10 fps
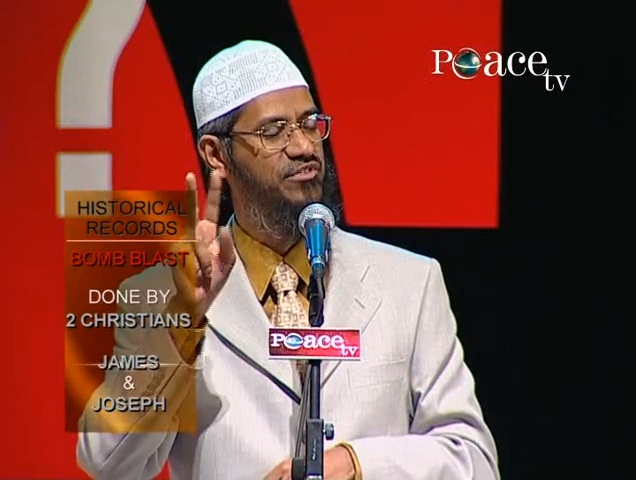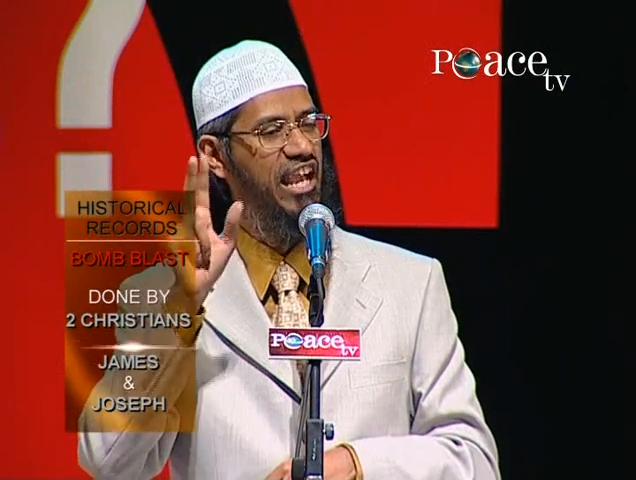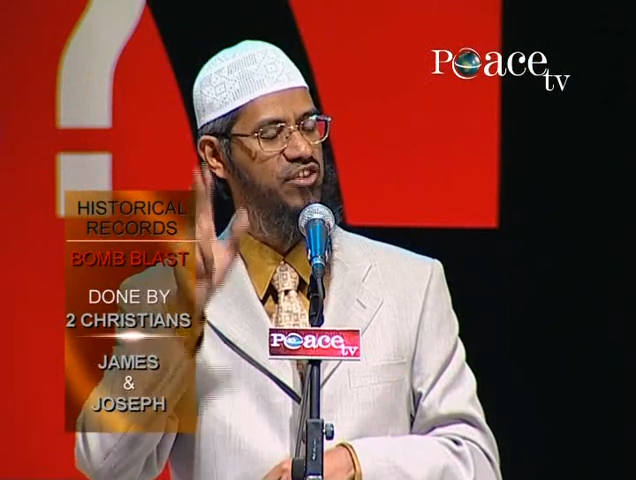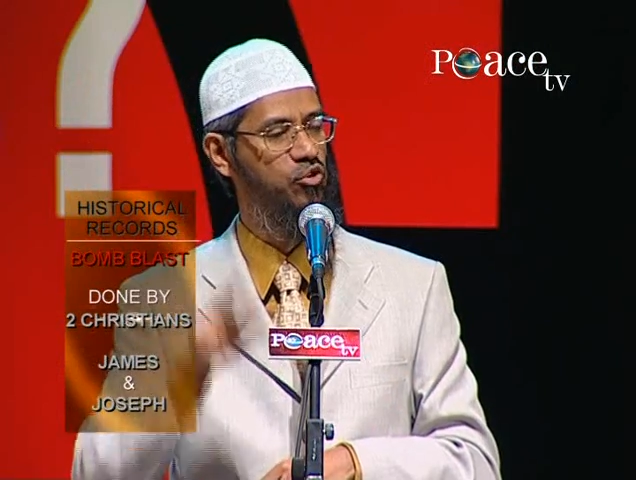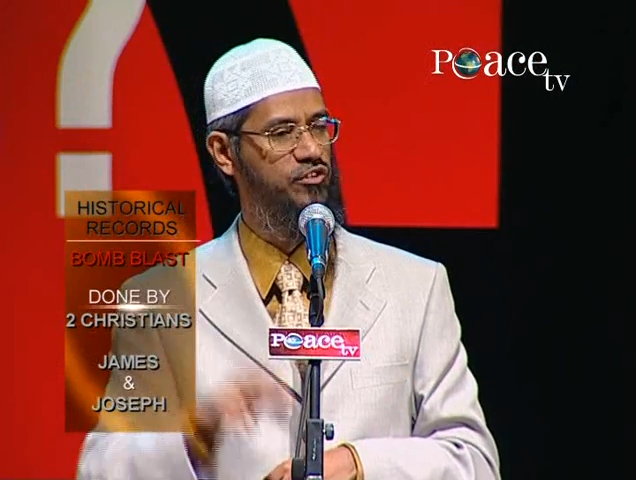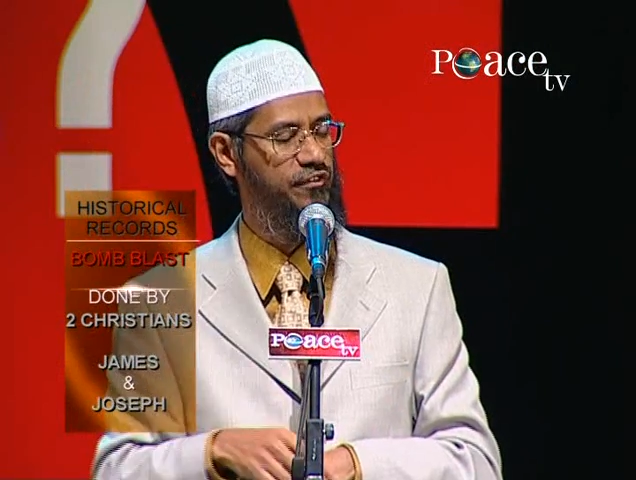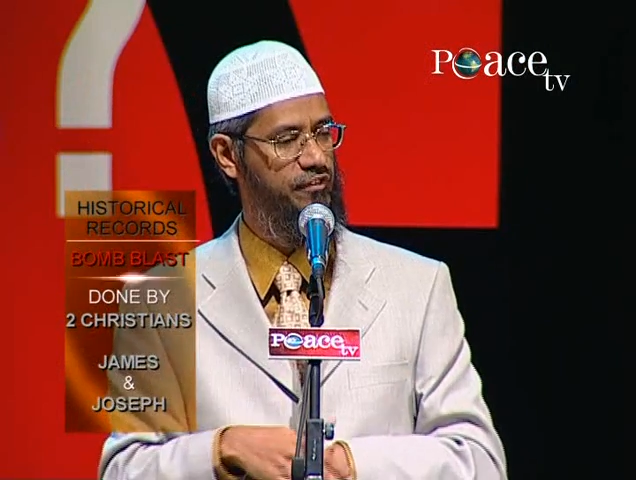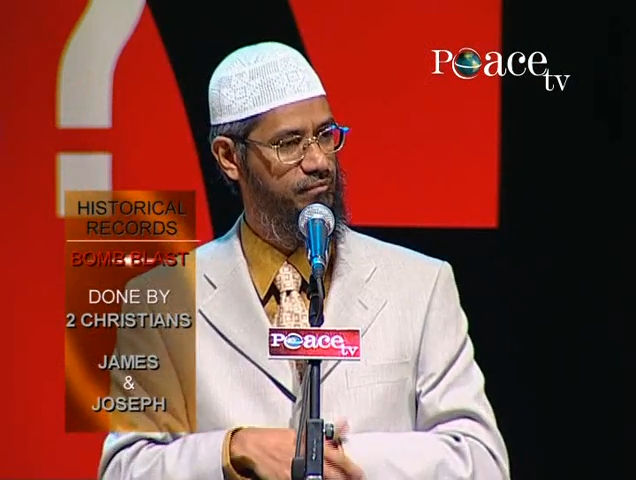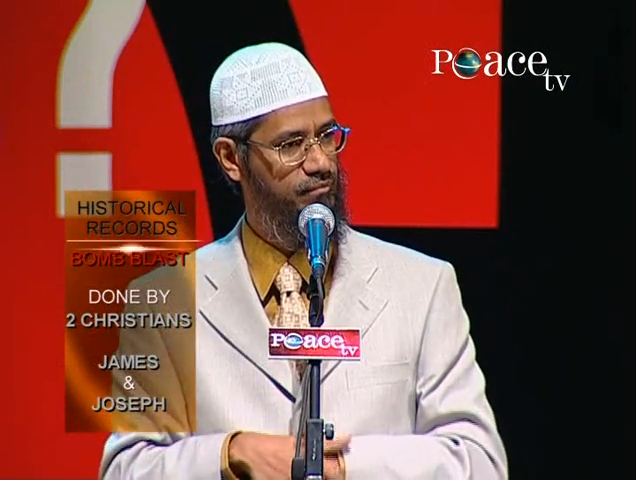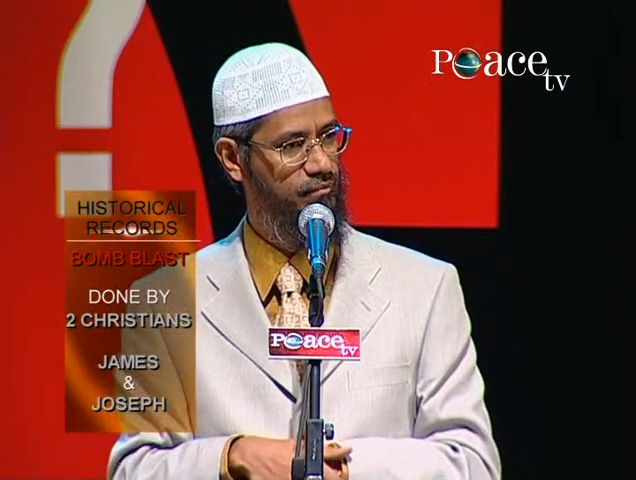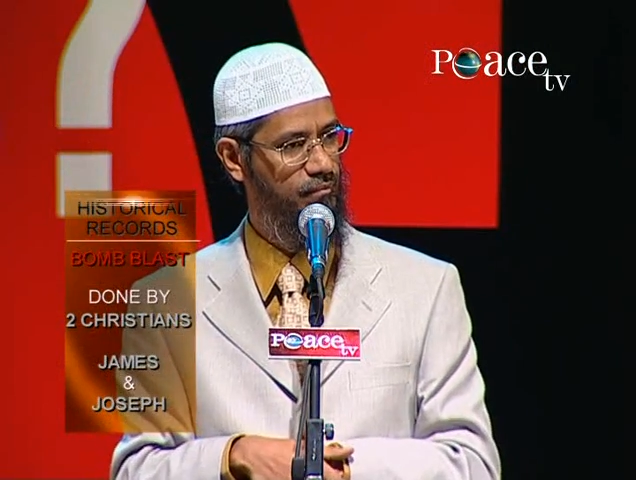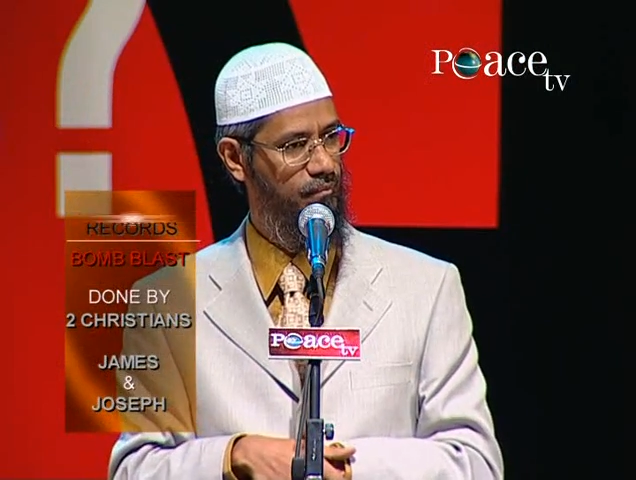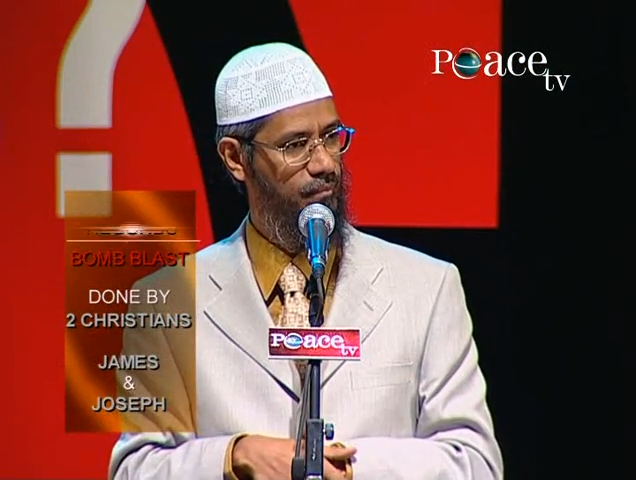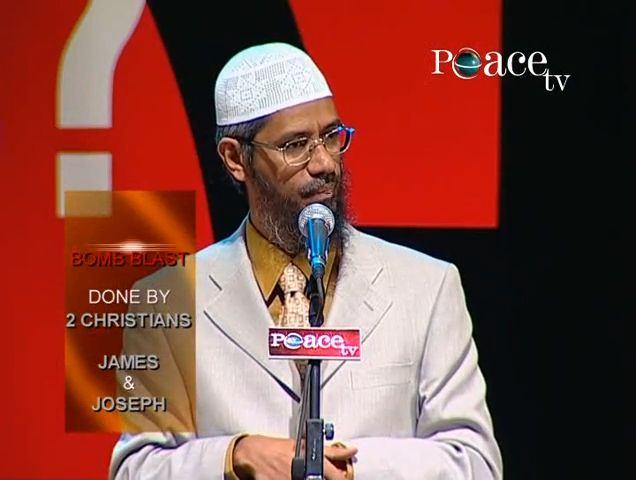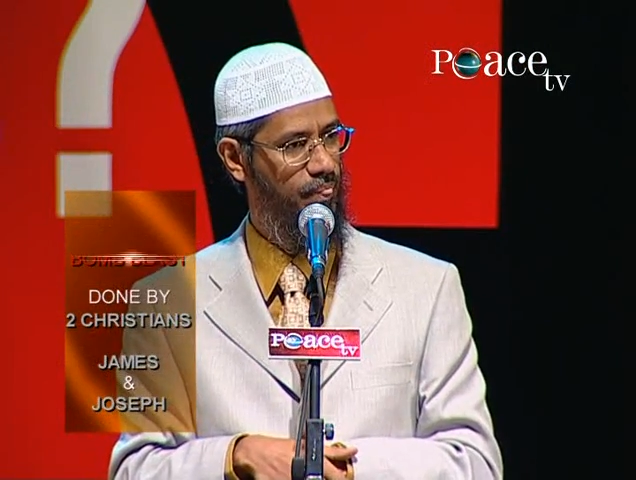and Joseph.
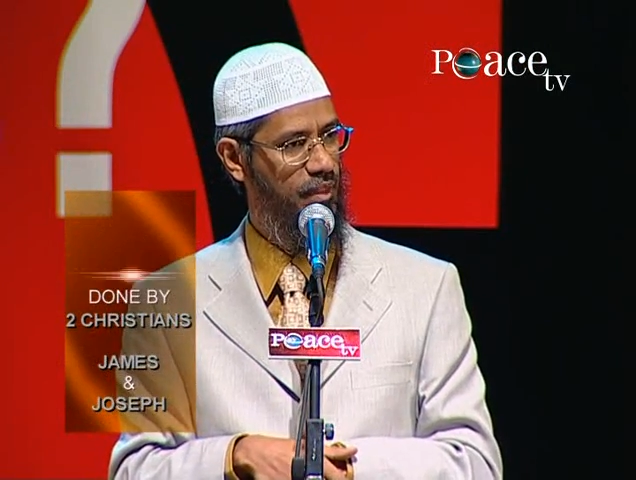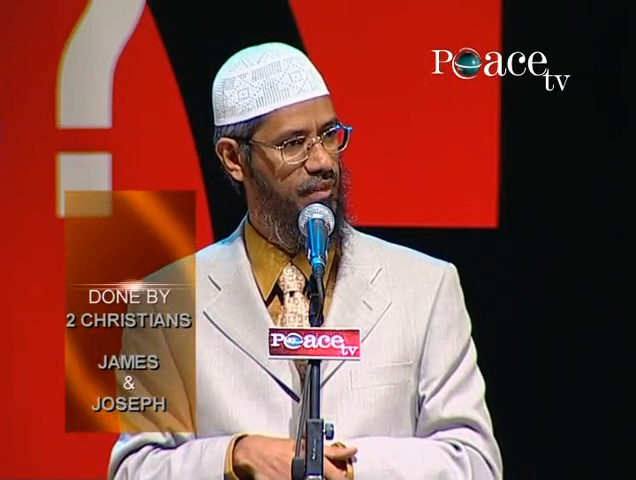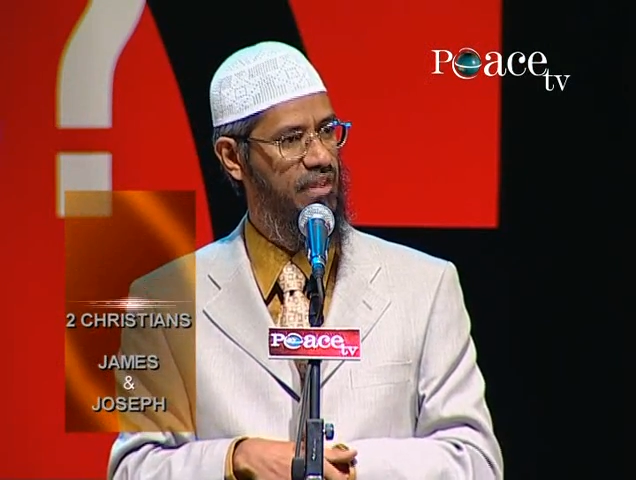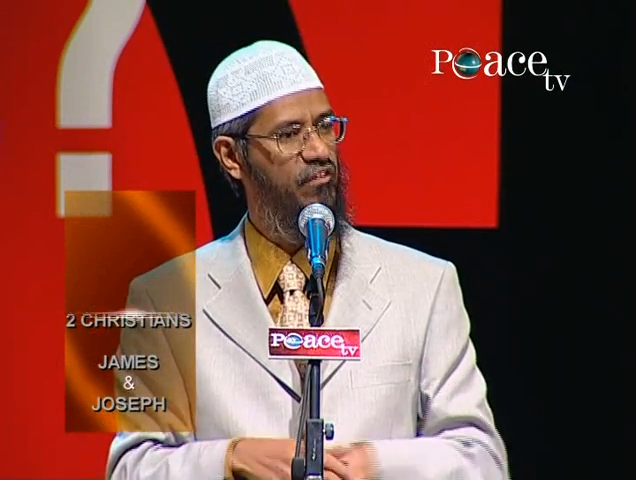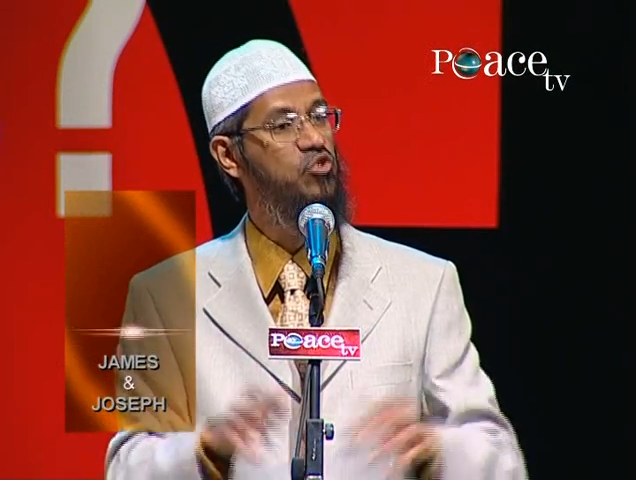They were